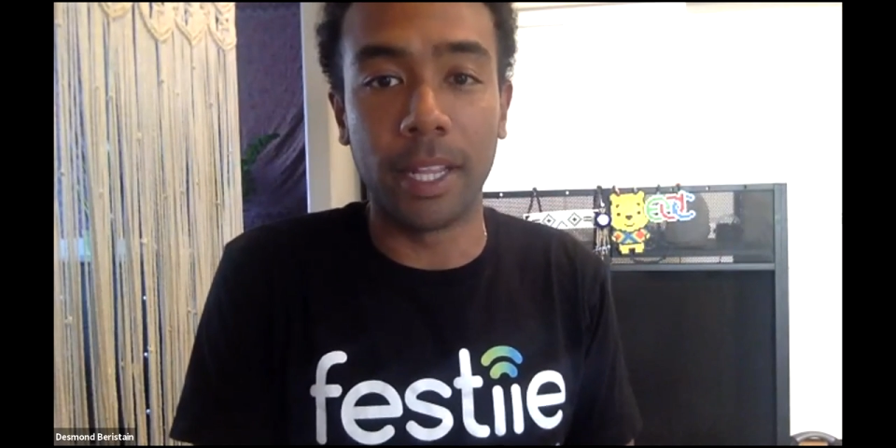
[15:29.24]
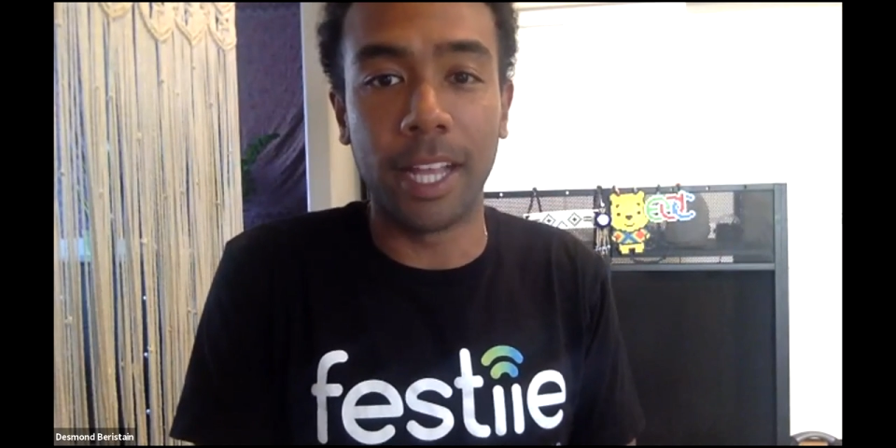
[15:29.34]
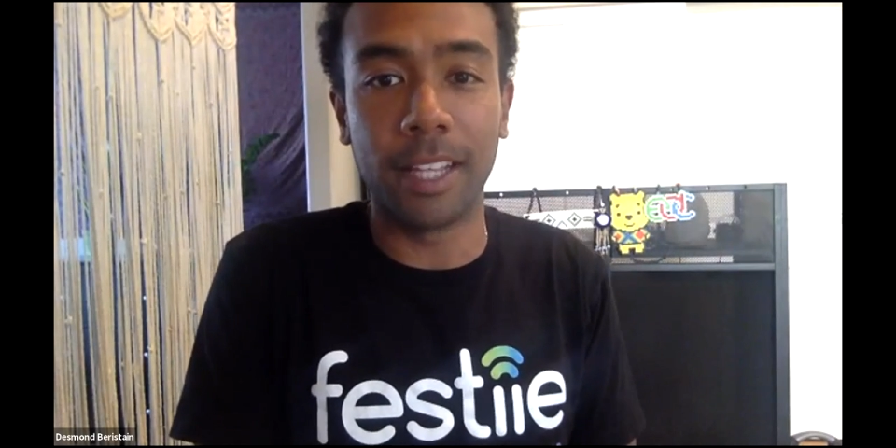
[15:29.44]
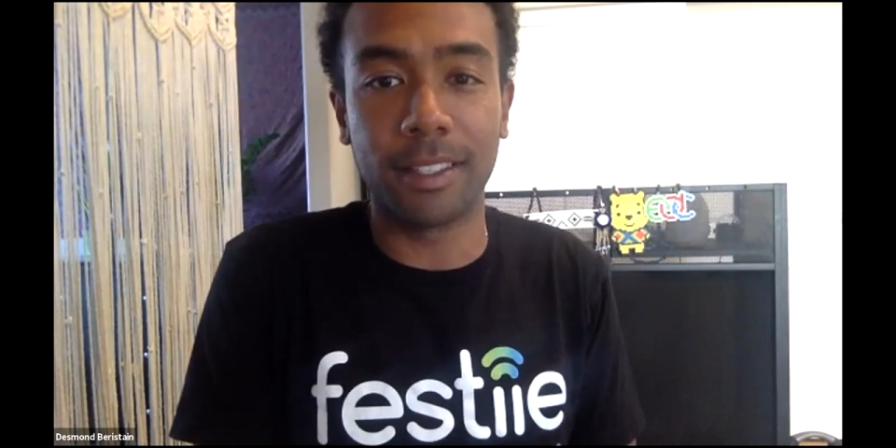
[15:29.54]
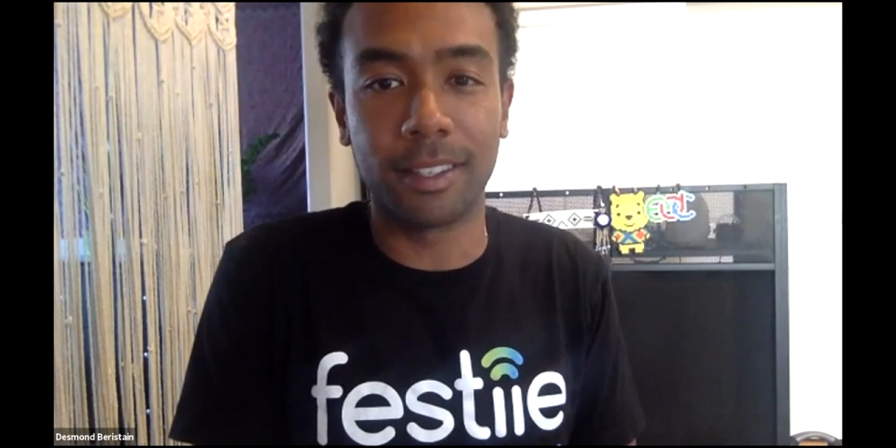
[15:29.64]

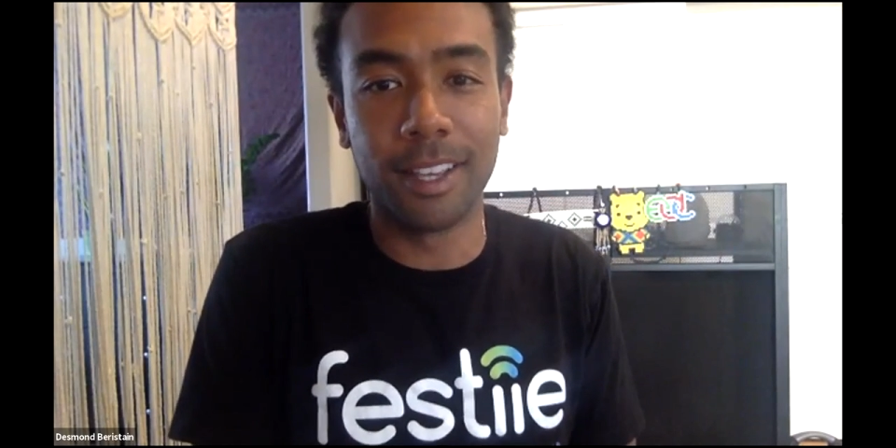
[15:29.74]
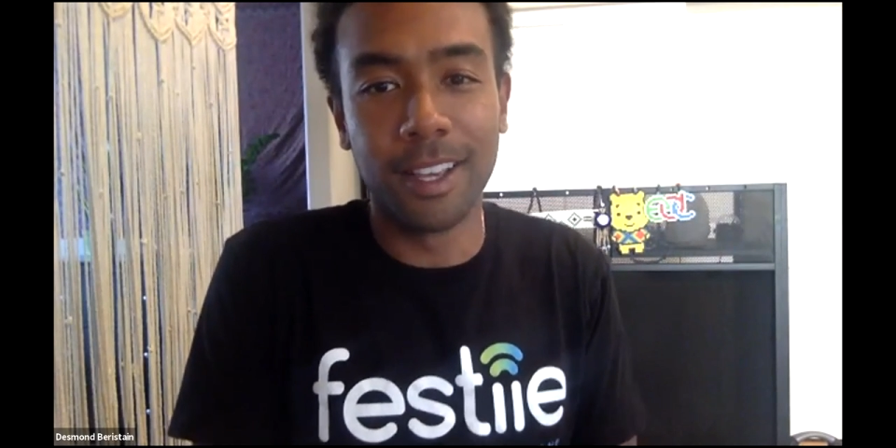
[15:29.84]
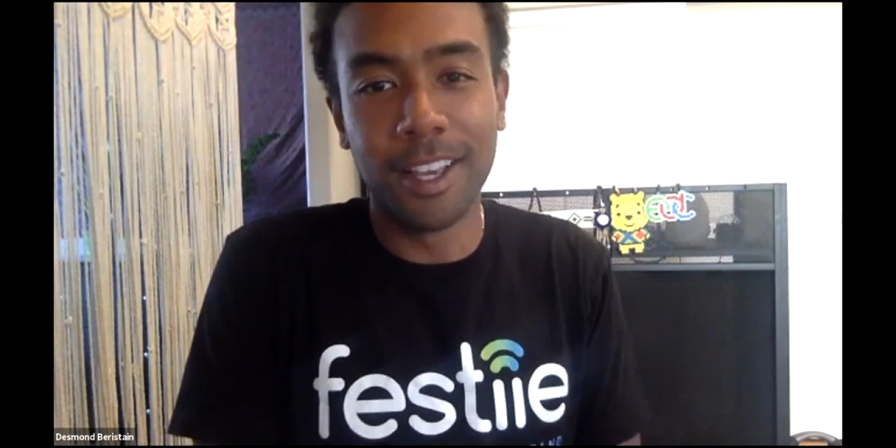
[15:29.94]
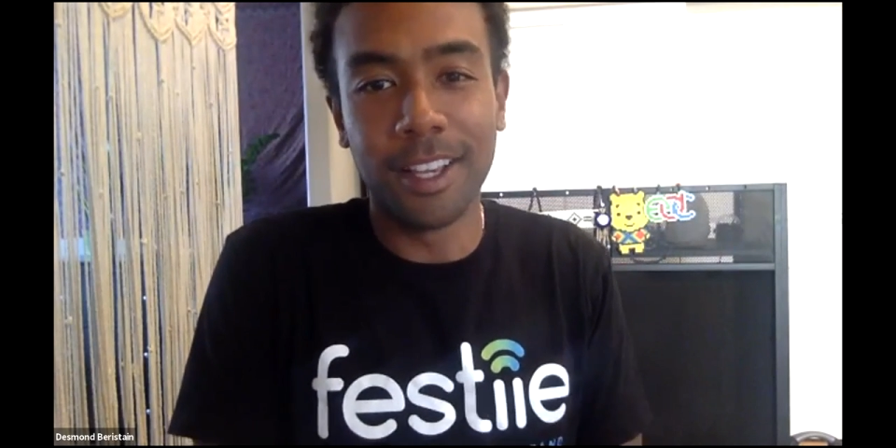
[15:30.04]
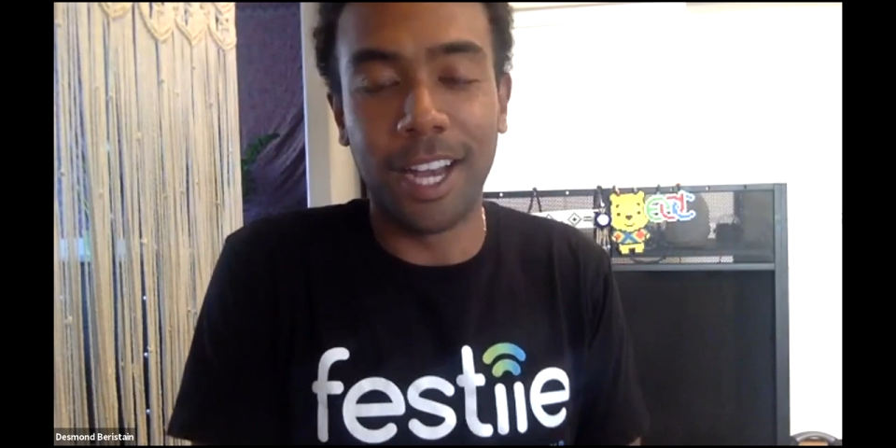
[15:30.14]
That's
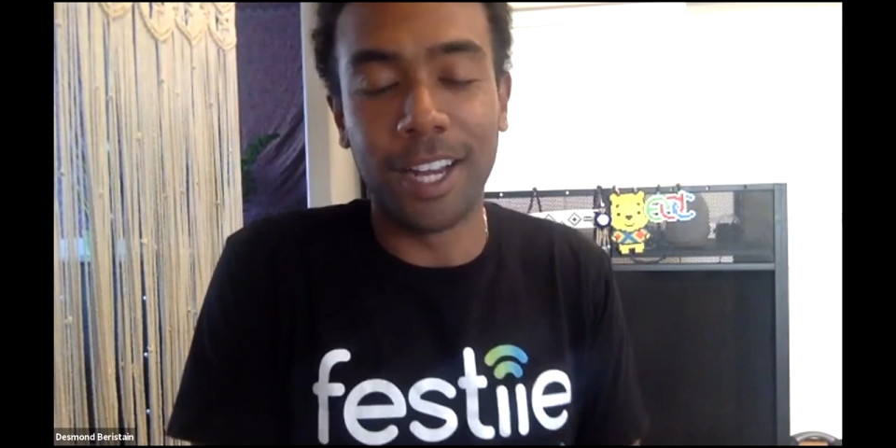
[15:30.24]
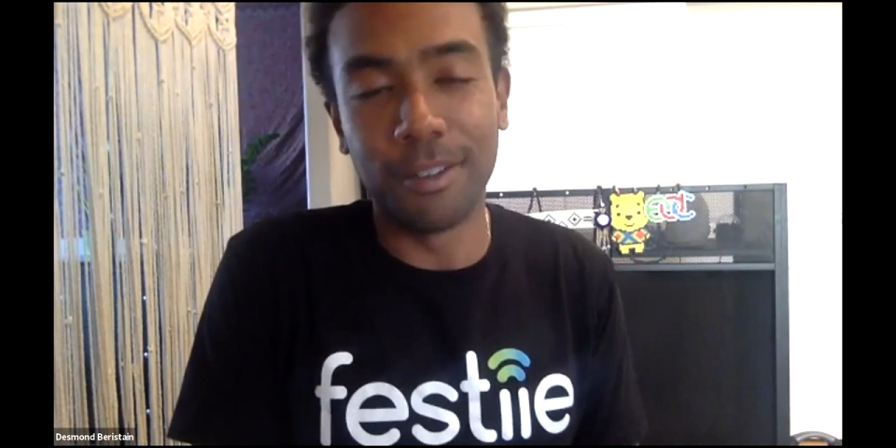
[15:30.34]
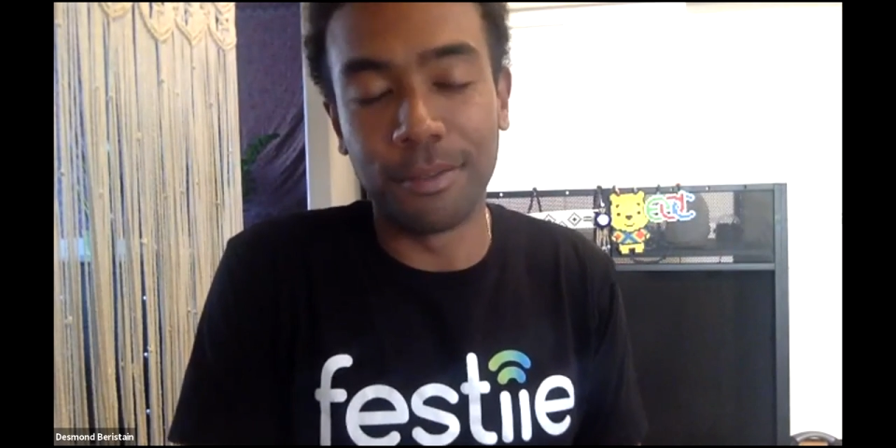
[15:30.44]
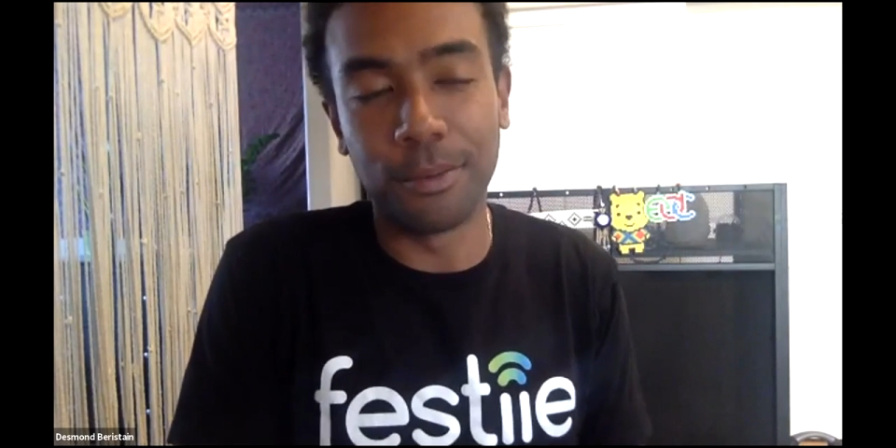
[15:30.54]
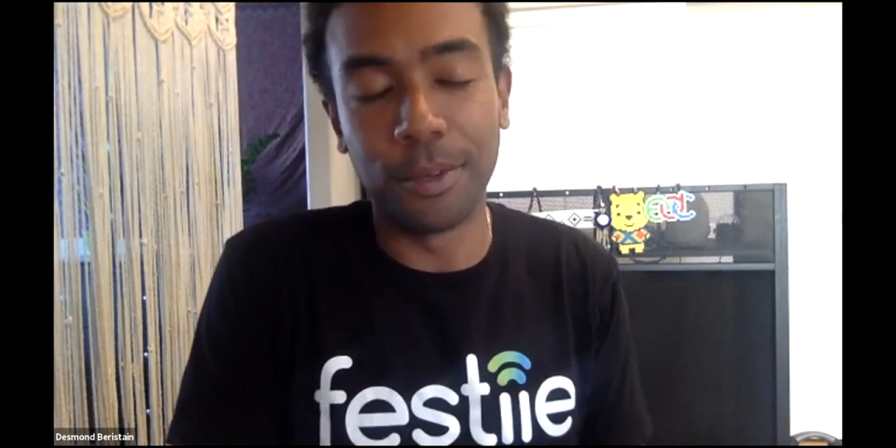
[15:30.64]
kind
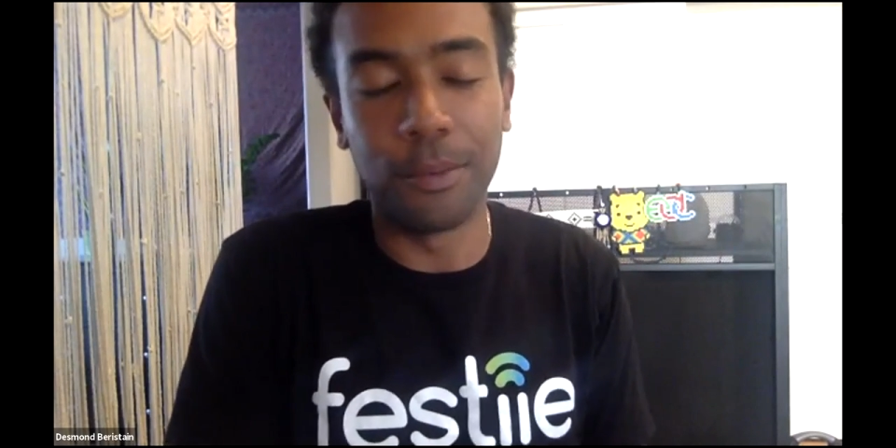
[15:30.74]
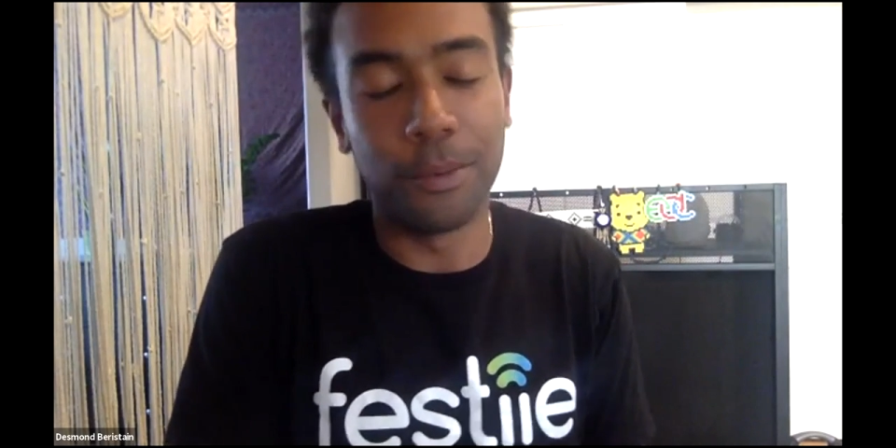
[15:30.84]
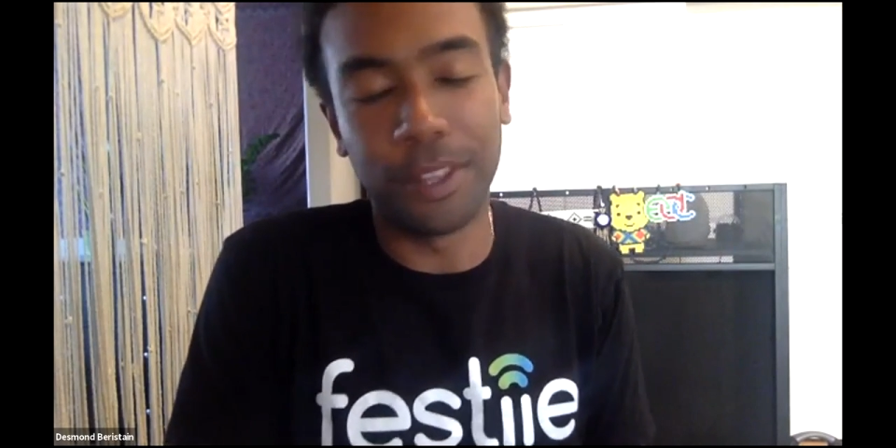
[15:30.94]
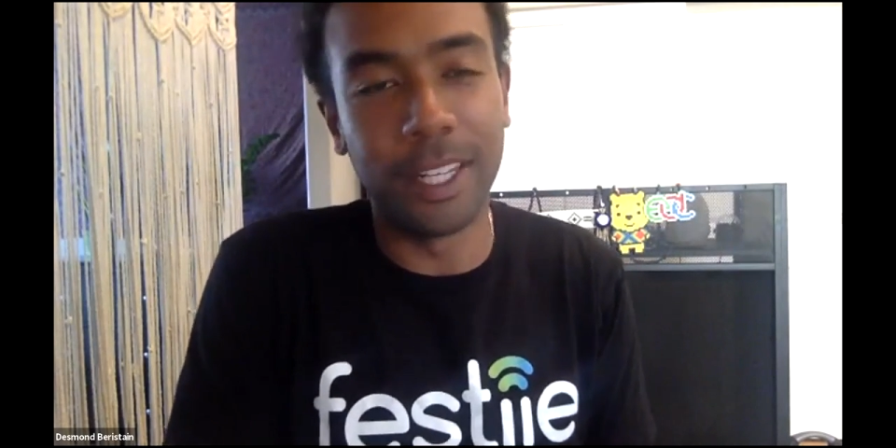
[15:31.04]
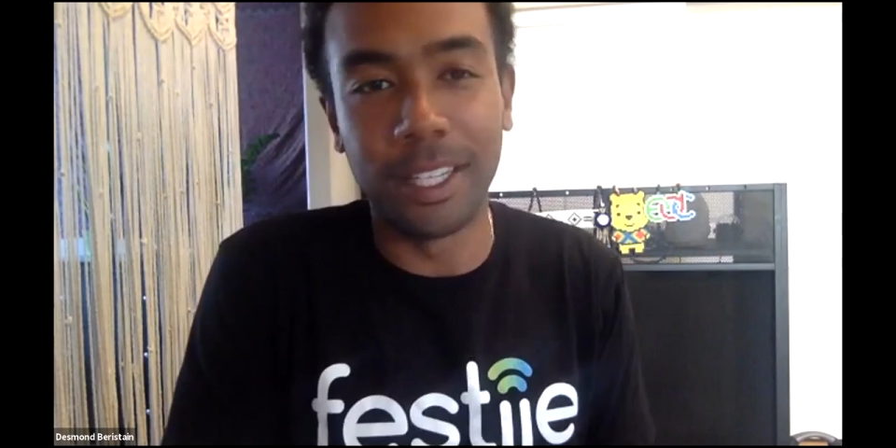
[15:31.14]
of
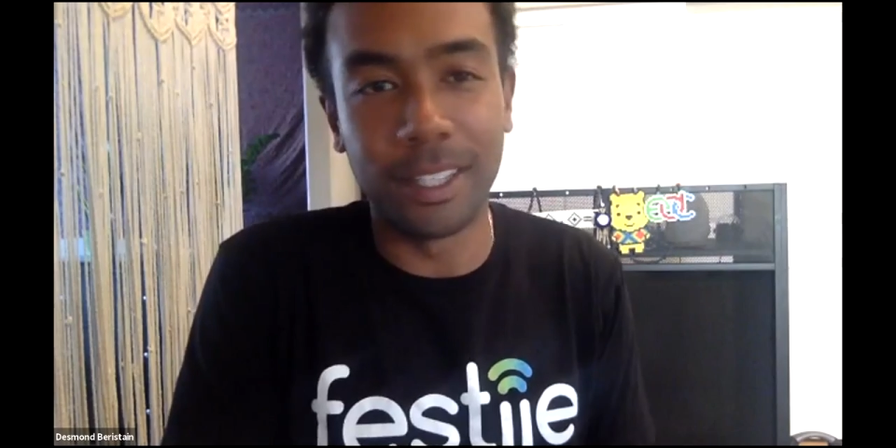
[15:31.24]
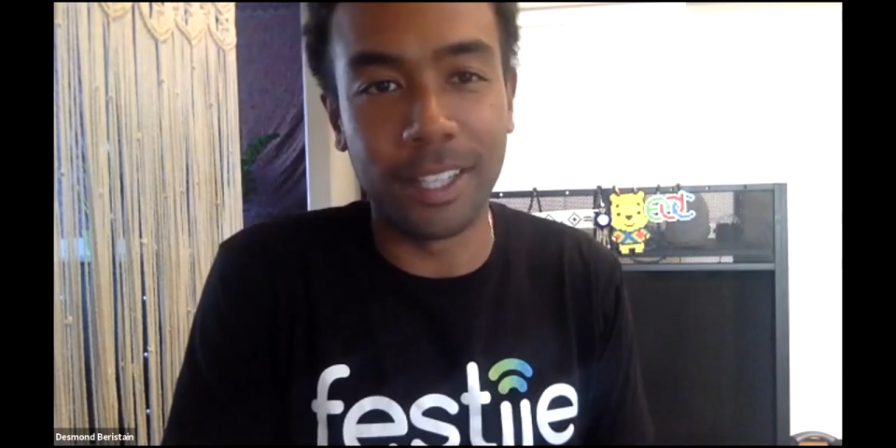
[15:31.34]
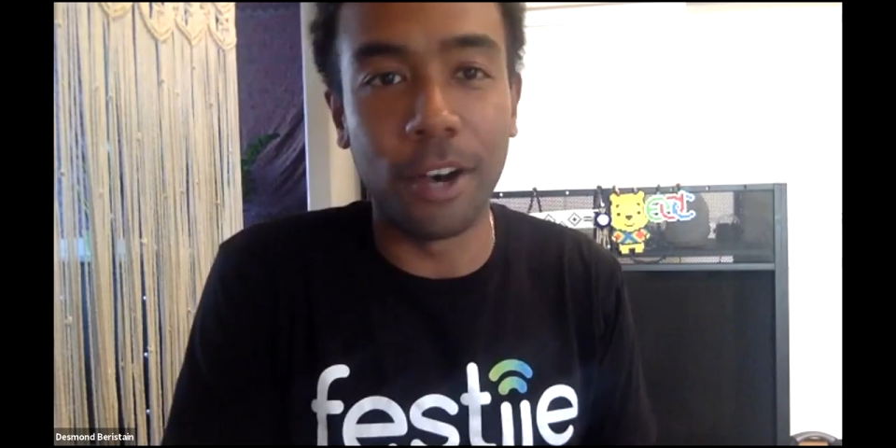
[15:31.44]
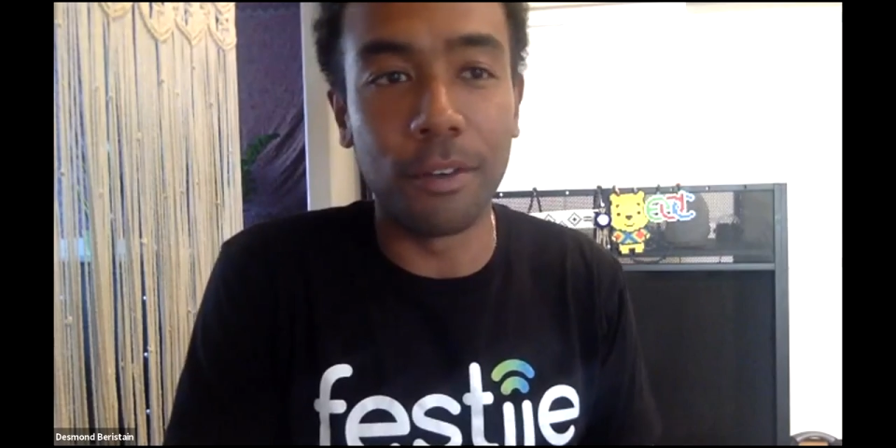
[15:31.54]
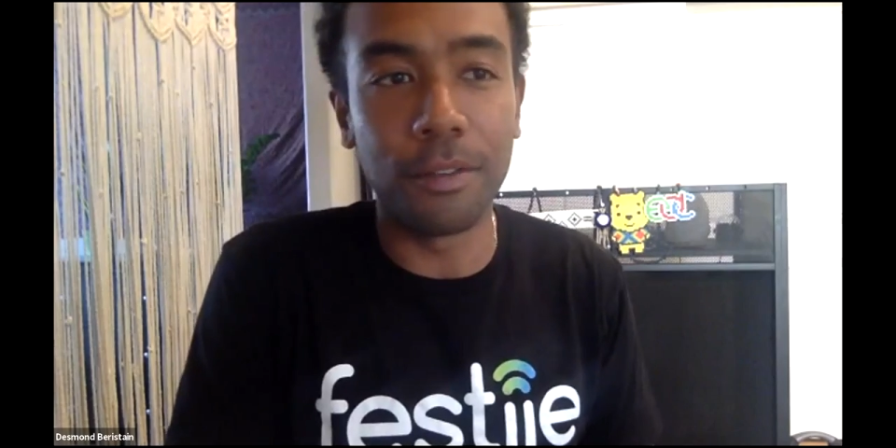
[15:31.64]
within
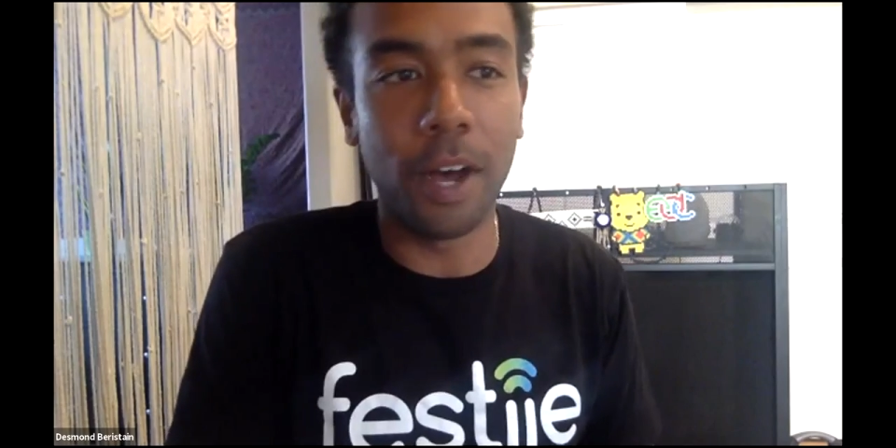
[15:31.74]
itself.